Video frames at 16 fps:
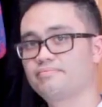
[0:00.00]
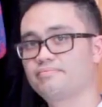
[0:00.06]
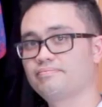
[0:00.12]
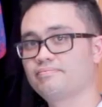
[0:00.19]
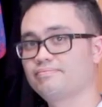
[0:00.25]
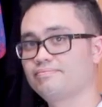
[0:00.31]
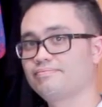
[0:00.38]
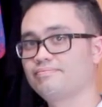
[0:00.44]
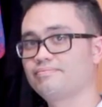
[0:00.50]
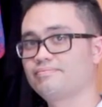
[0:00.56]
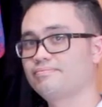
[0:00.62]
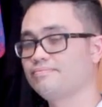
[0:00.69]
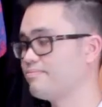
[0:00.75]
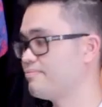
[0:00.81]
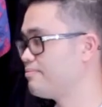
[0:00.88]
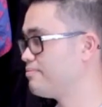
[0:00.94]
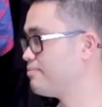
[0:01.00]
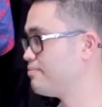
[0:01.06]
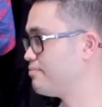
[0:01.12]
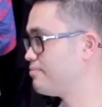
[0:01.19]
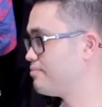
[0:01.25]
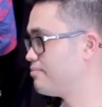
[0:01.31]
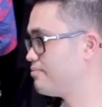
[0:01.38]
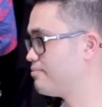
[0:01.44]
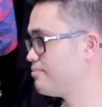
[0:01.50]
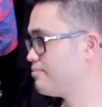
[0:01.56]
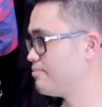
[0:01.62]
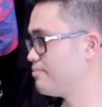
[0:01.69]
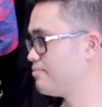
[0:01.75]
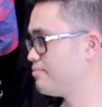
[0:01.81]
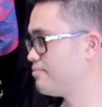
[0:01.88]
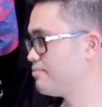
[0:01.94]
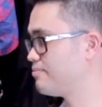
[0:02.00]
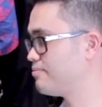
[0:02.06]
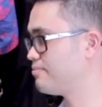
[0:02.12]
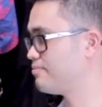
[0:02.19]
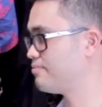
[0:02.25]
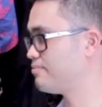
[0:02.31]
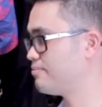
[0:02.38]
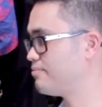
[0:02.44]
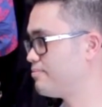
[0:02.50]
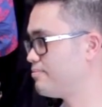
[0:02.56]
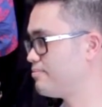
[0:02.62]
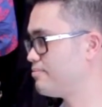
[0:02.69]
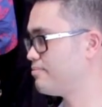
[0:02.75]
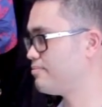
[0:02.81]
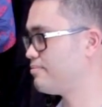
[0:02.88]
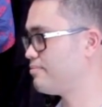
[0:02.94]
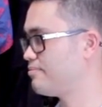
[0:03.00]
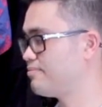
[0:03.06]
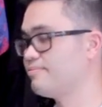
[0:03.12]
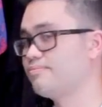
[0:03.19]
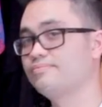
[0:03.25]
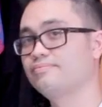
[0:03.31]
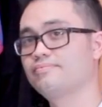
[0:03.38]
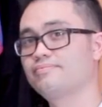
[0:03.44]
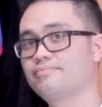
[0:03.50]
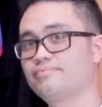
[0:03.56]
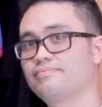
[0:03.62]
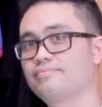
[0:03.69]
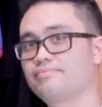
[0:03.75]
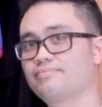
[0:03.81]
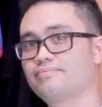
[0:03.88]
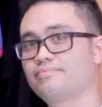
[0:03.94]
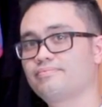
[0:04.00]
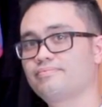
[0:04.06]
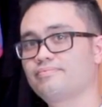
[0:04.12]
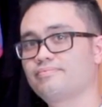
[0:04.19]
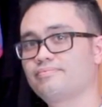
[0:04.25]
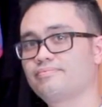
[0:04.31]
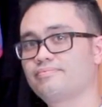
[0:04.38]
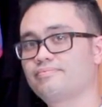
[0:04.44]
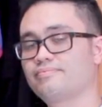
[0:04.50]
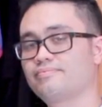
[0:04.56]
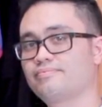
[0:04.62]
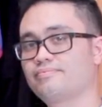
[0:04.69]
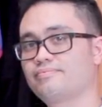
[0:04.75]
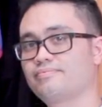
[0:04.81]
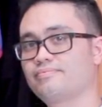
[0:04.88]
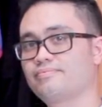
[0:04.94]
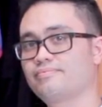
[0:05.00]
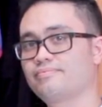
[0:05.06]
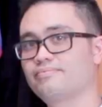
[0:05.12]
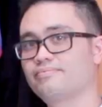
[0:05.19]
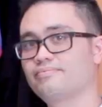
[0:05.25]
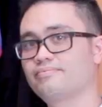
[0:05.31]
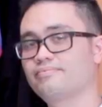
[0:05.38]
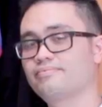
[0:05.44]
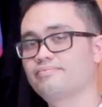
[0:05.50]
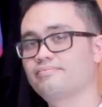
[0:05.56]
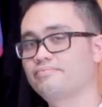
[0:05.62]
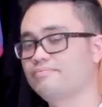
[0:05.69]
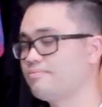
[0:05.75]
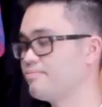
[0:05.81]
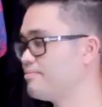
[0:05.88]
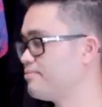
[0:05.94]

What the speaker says: [no speech]